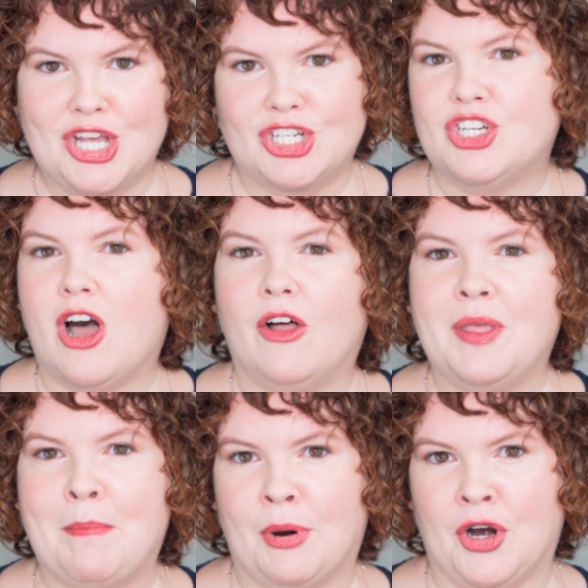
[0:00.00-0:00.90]
She called
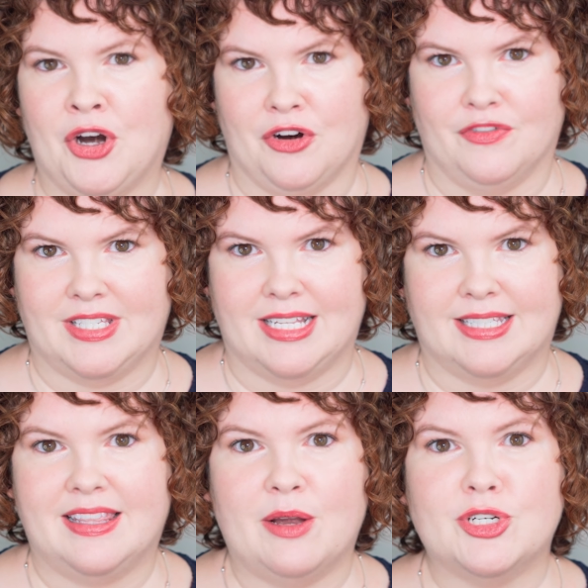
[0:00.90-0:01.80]
them pervs and
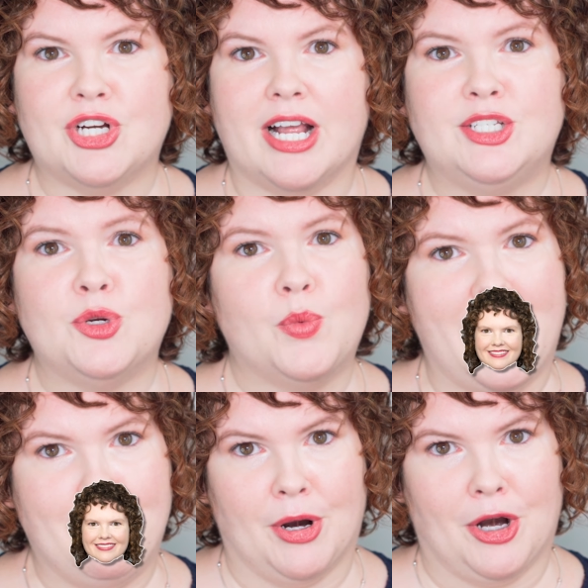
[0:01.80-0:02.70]
said they were trying to
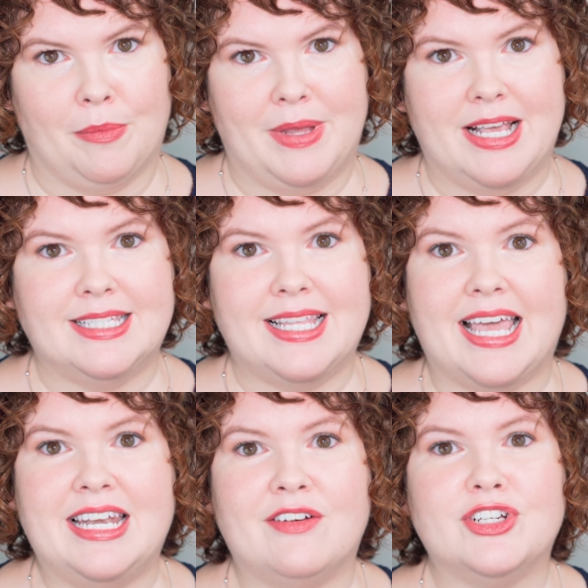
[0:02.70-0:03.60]
rape her because they
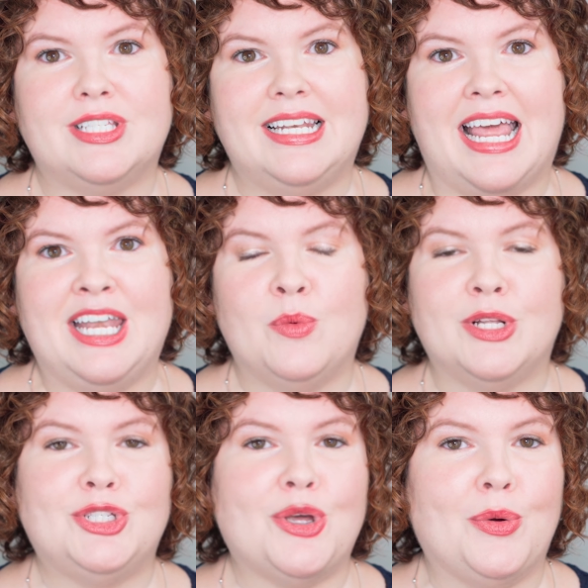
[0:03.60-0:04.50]
had never seen
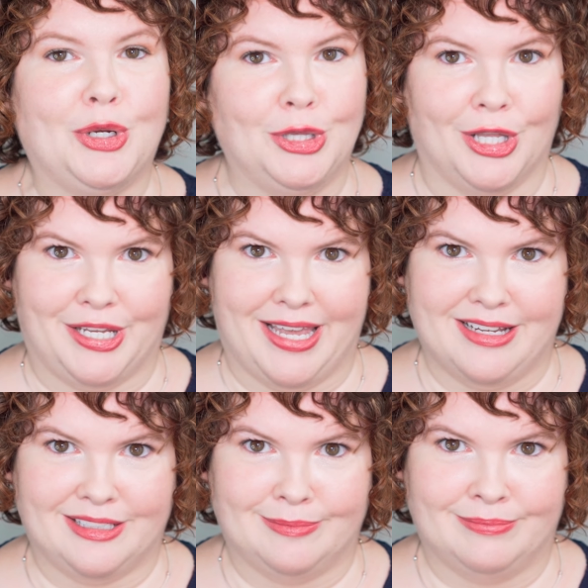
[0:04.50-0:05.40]
anyone so good-looking.